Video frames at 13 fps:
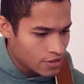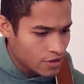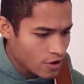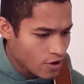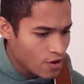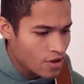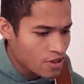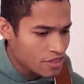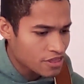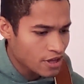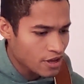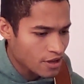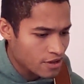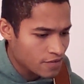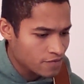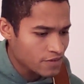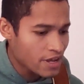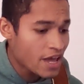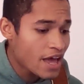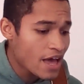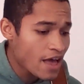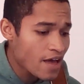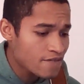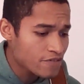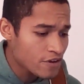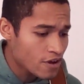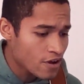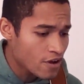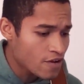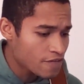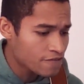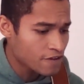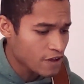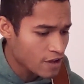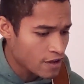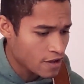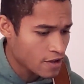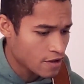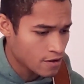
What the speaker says: Your love never fails.